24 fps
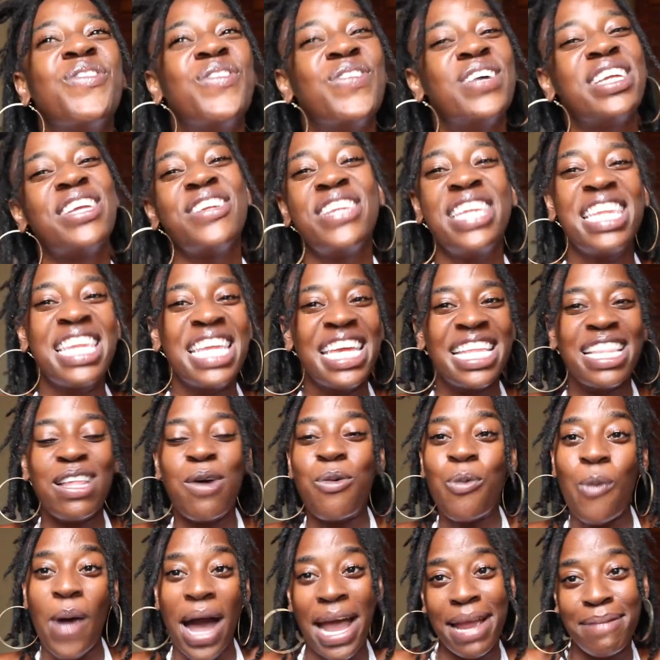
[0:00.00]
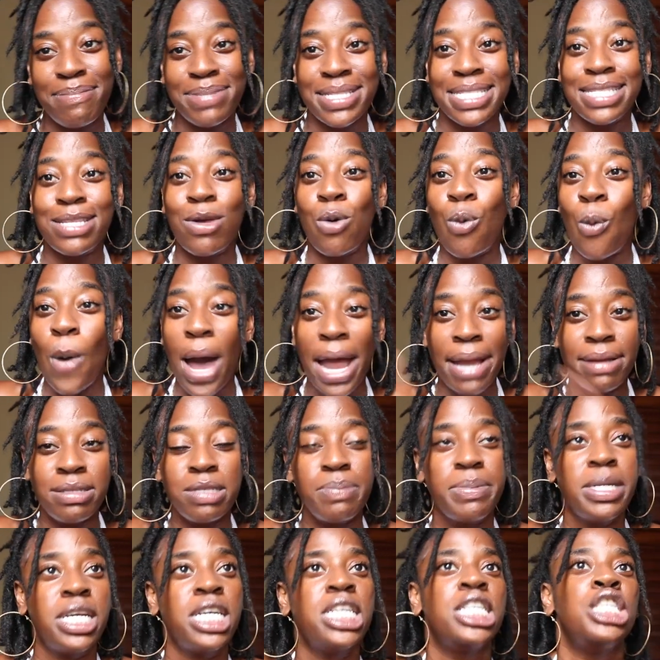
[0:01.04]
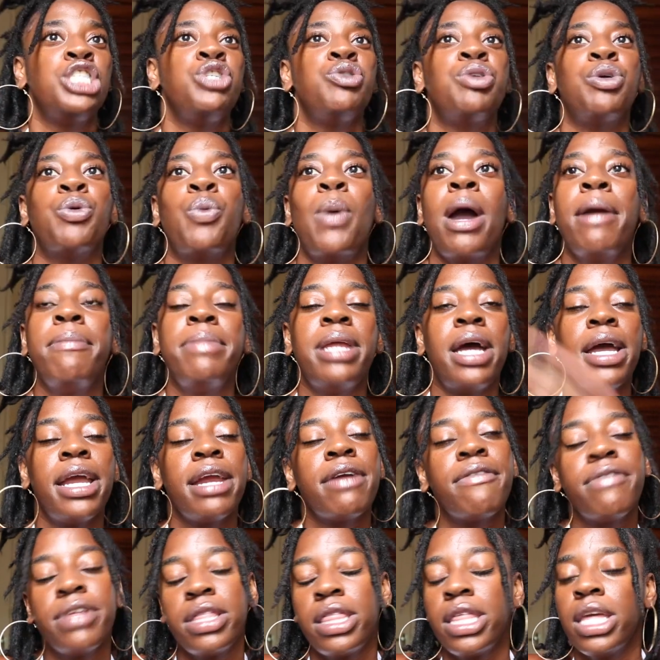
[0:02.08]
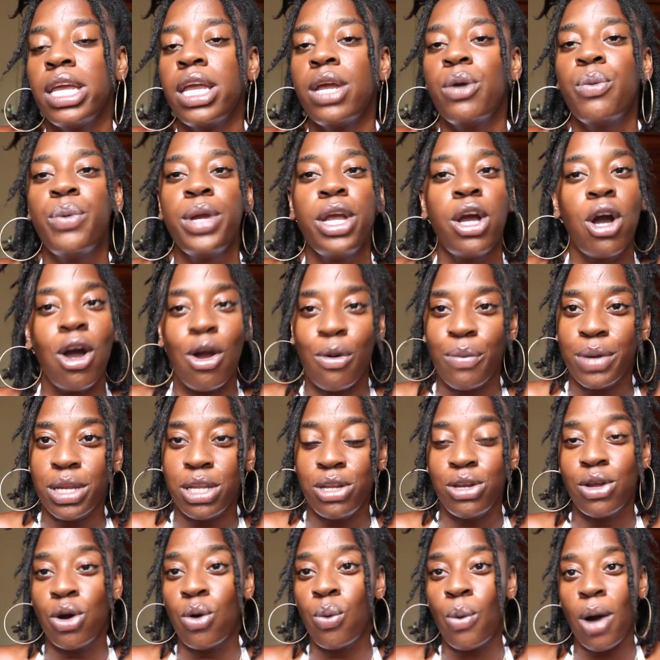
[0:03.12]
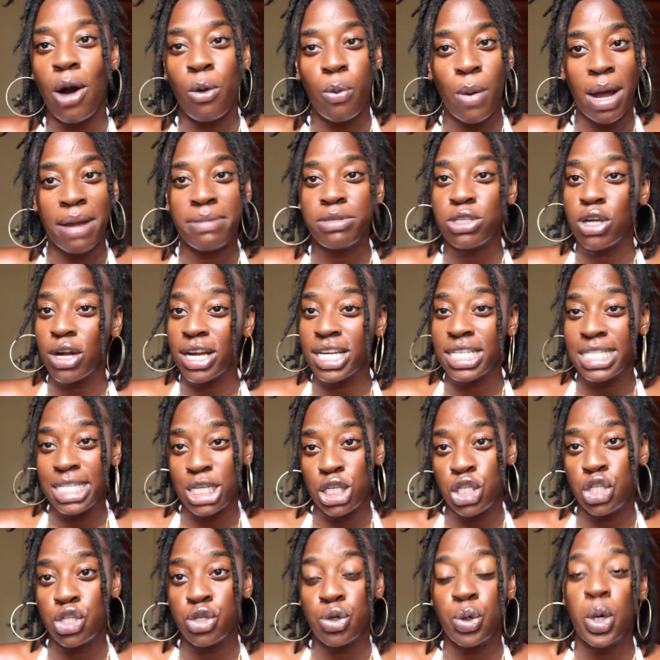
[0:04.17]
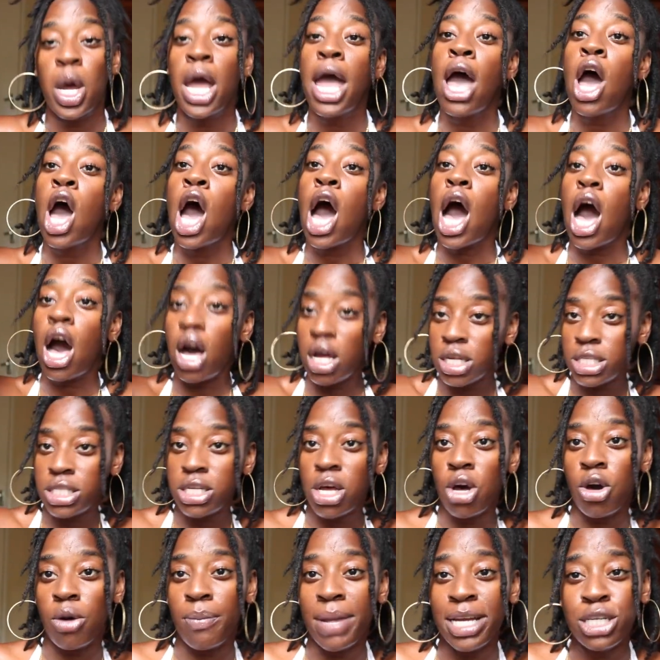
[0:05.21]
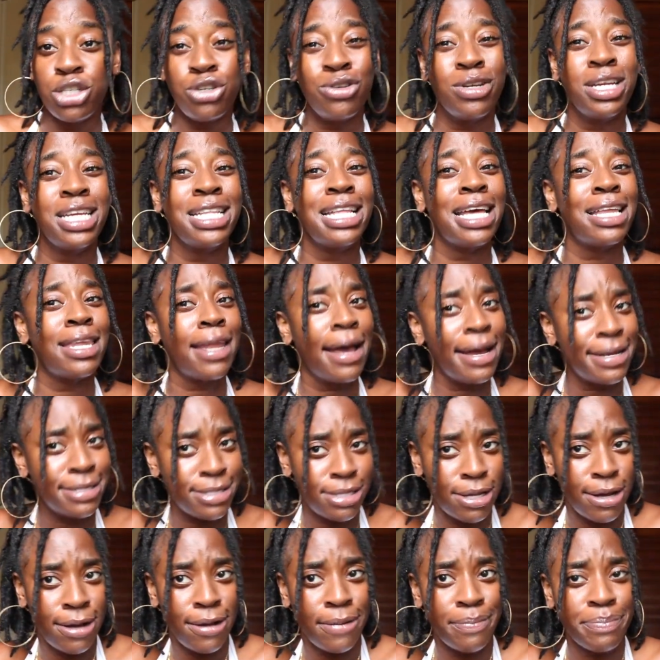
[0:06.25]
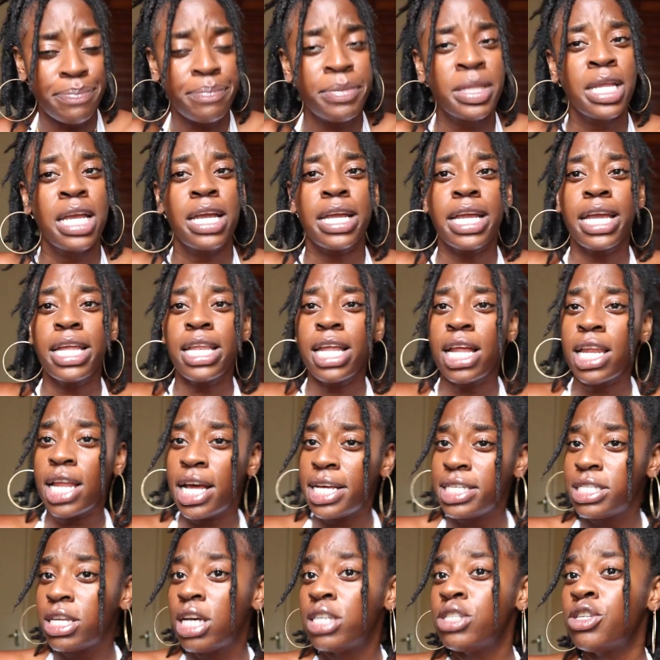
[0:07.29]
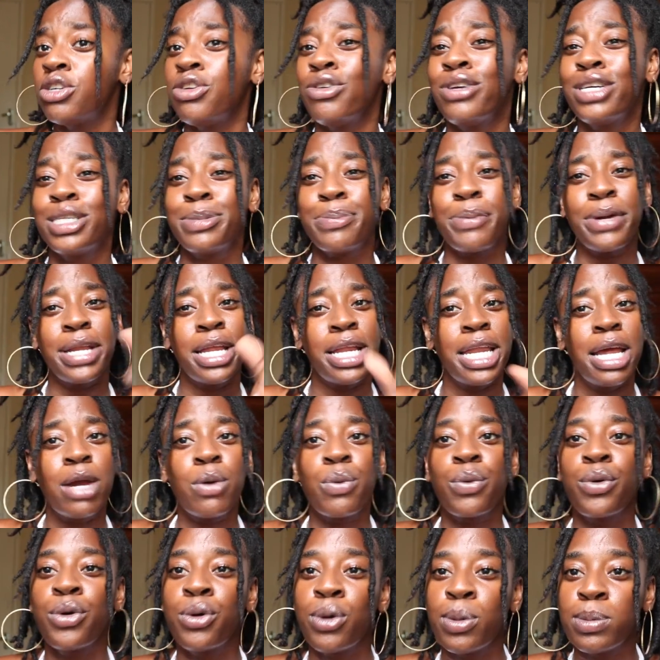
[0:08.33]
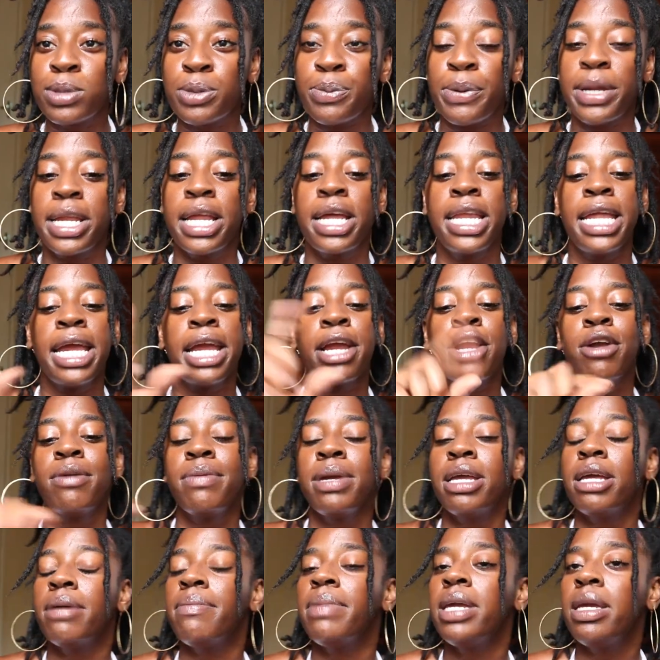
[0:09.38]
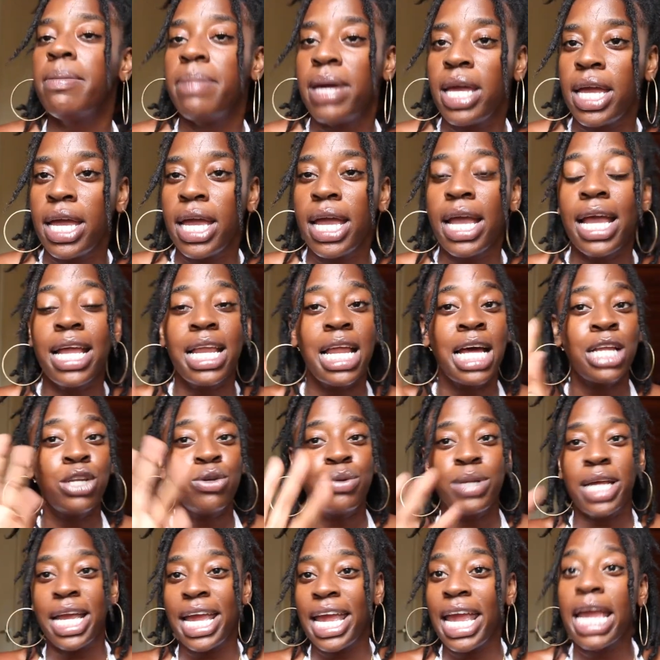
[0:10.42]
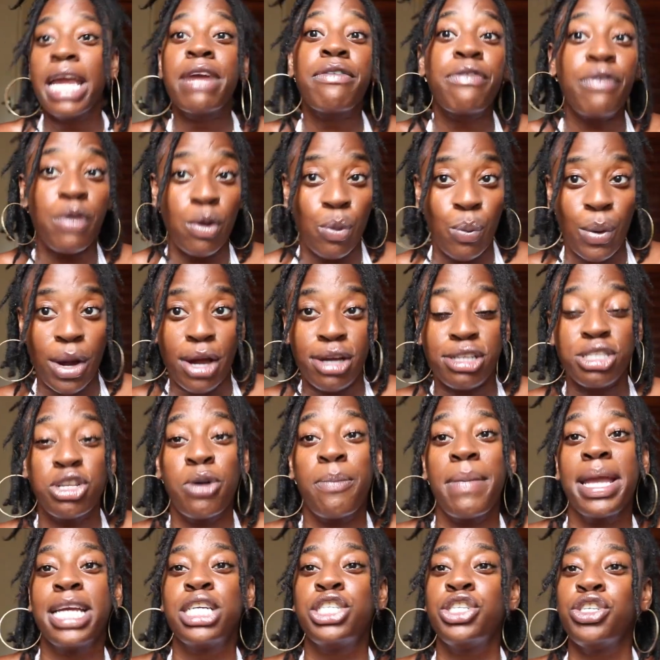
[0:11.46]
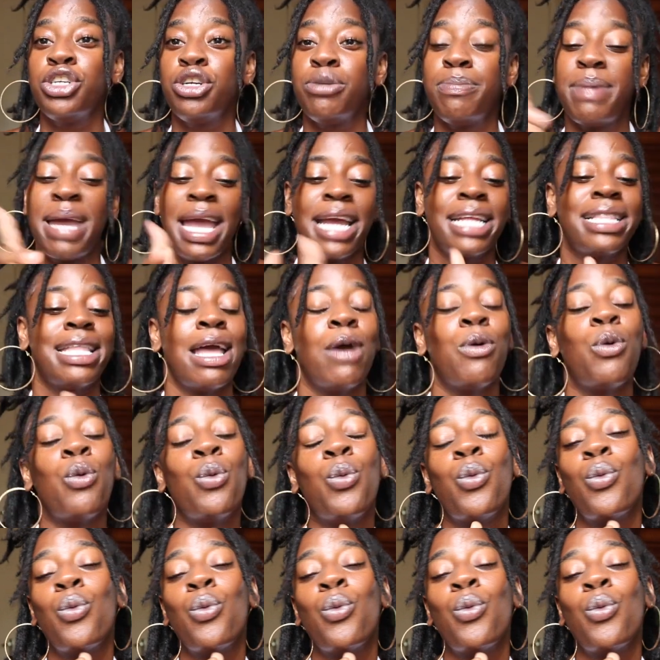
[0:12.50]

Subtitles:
you need to get them wipes, the wipes, because you can wipe down everything. We already know why wipes are essential. Also, make sure you get that Lysol. Get that Lysol so you can spray down that room, spray down that Airbnb bed, and I do that everywhere. So make sure you pack that